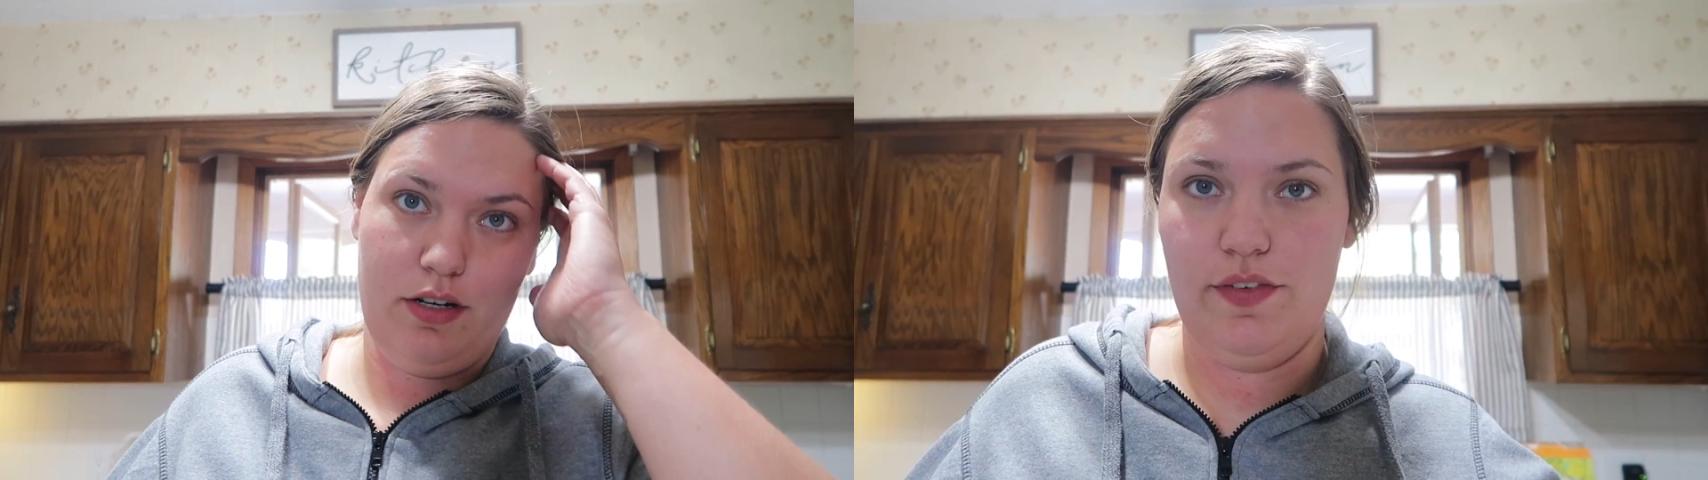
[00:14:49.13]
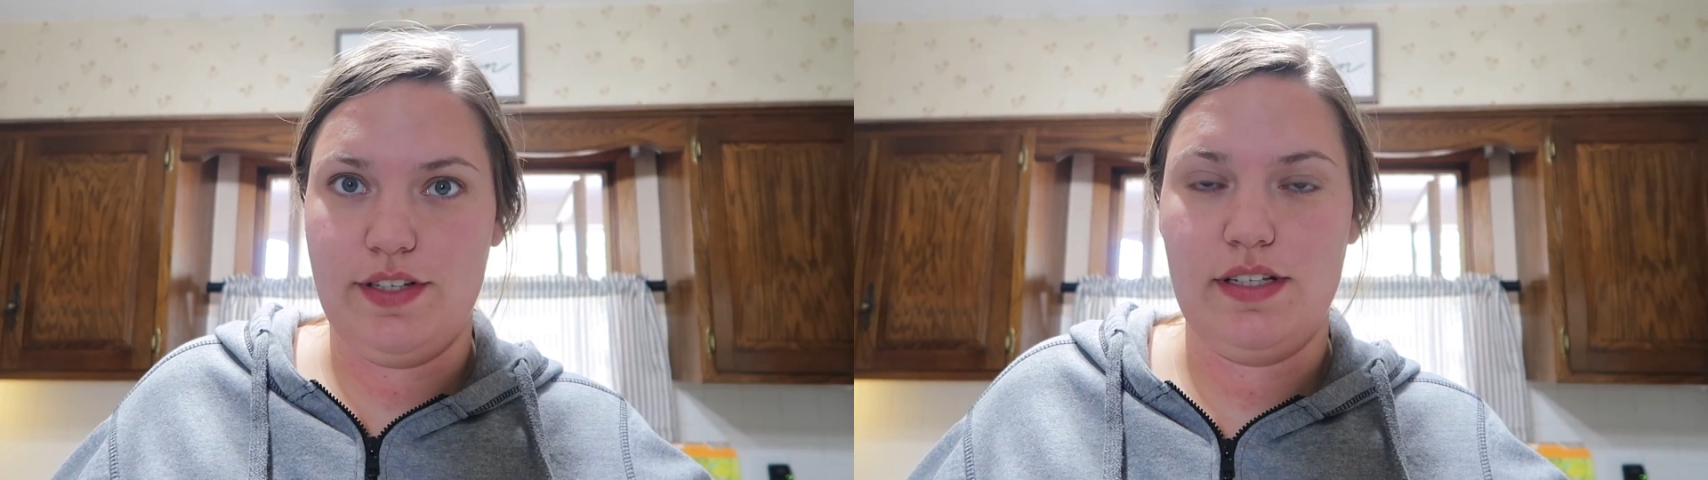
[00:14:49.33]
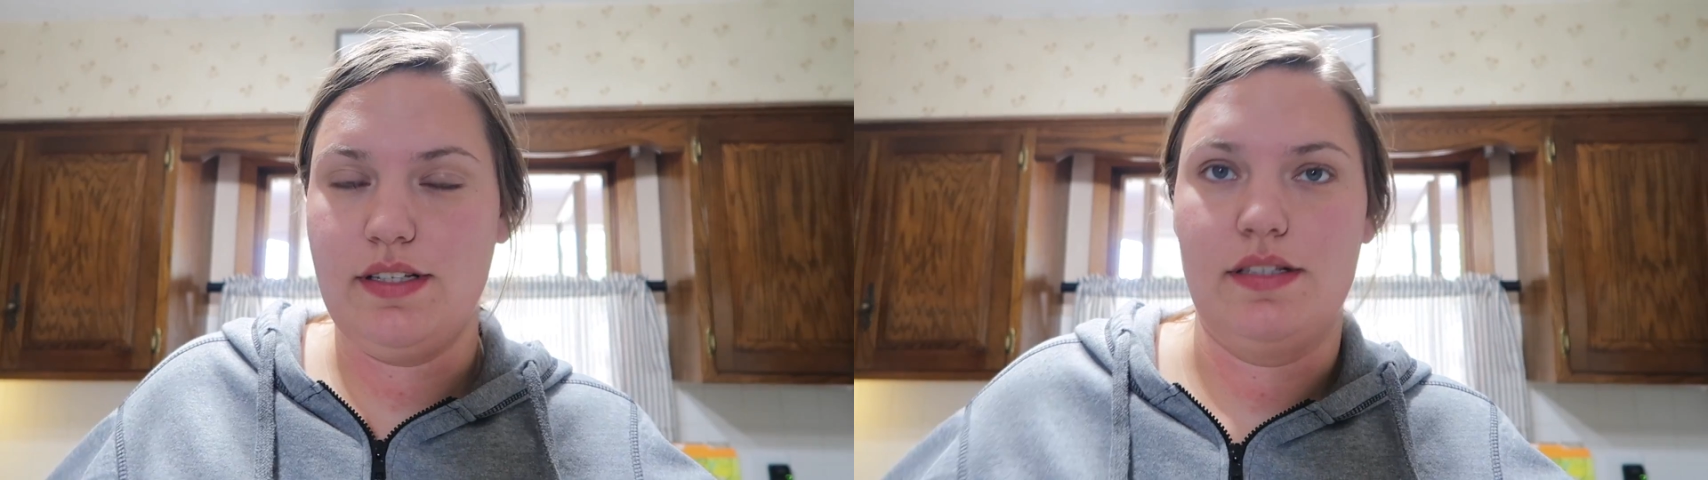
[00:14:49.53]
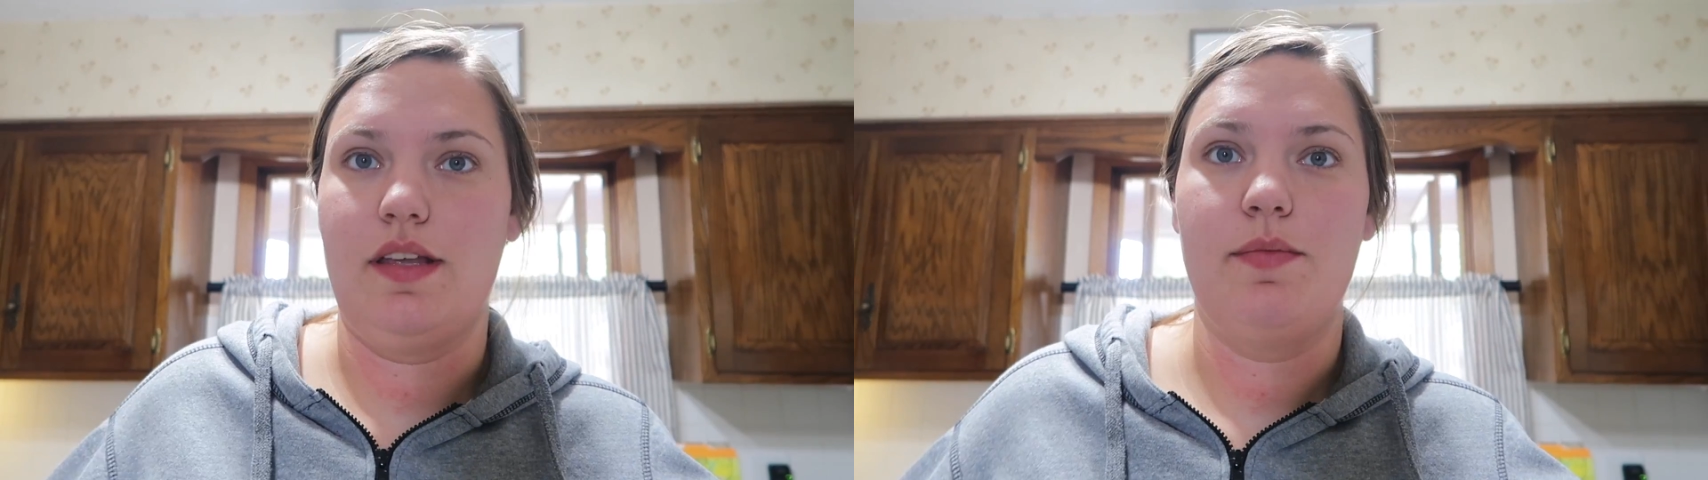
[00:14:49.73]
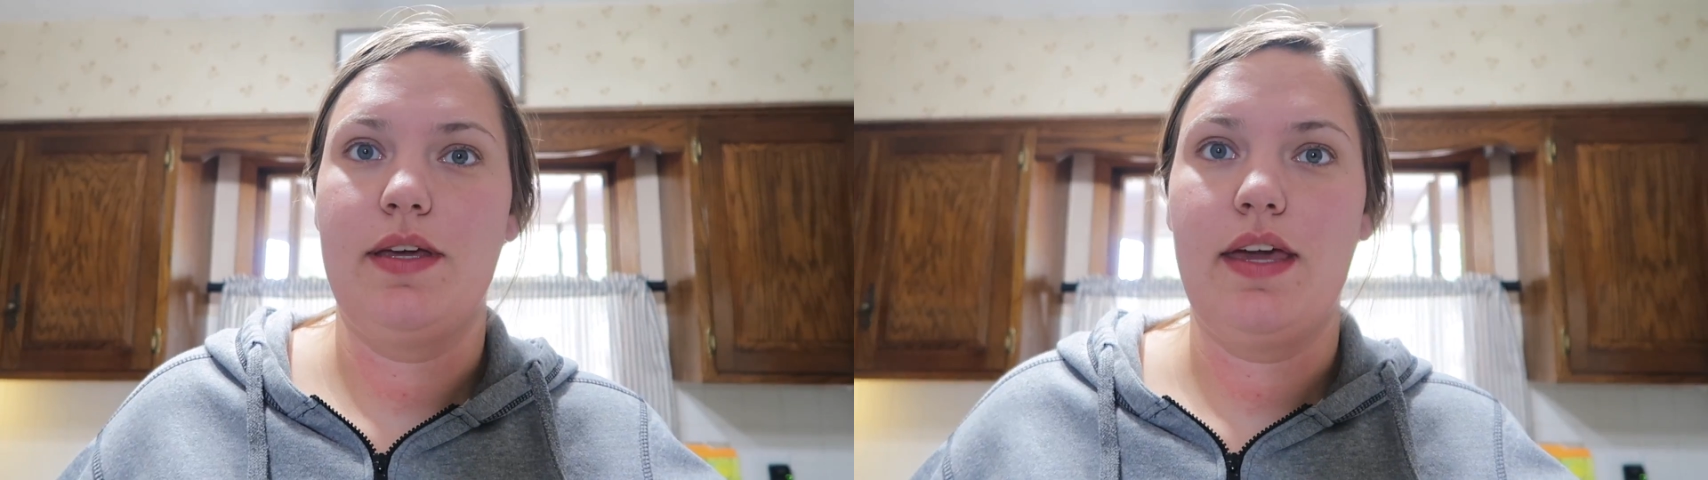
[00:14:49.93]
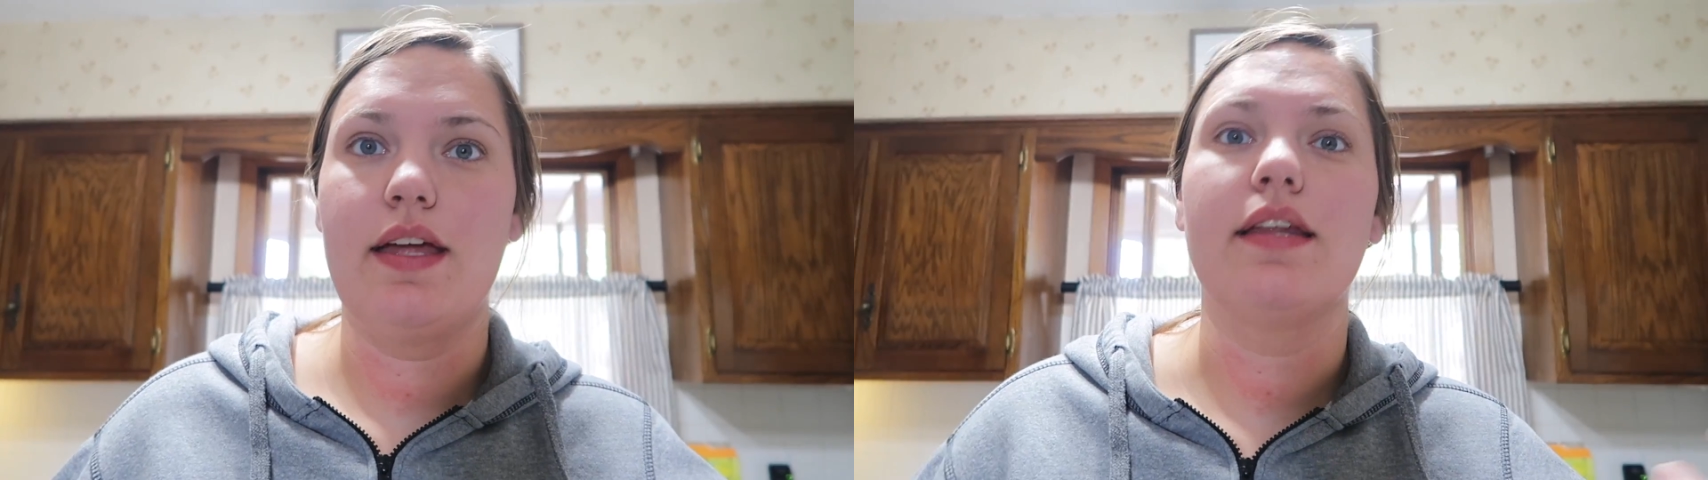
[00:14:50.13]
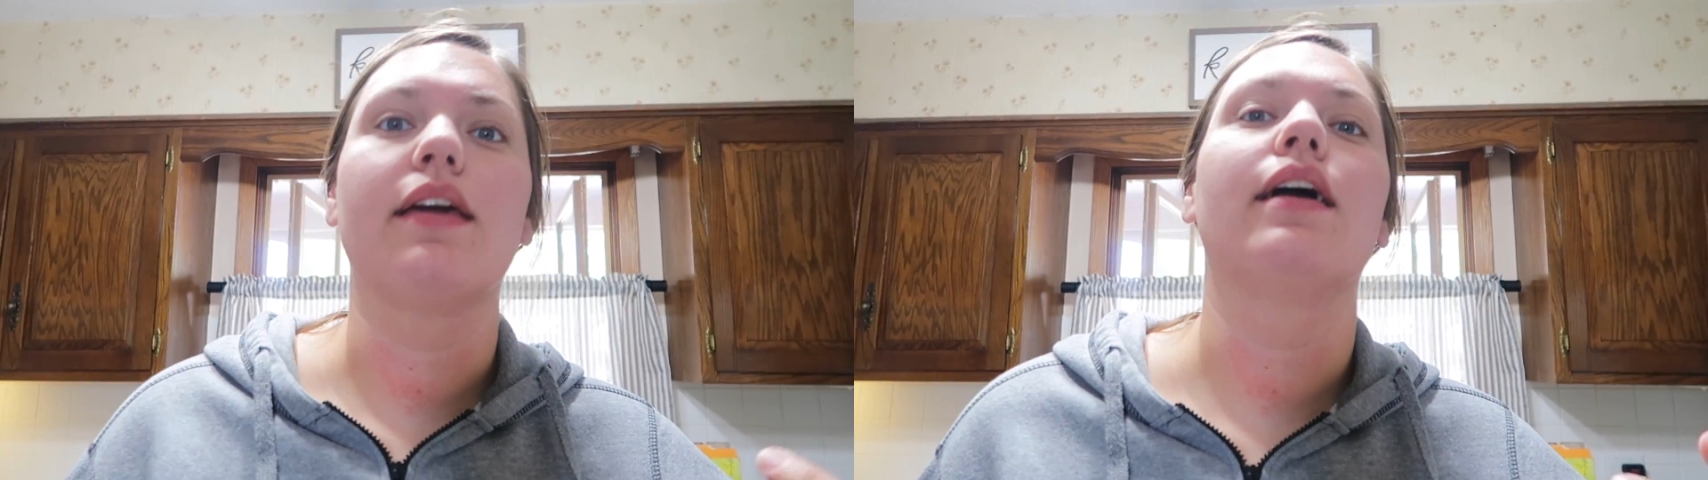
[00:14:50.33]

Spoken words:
obviously, since I've been canning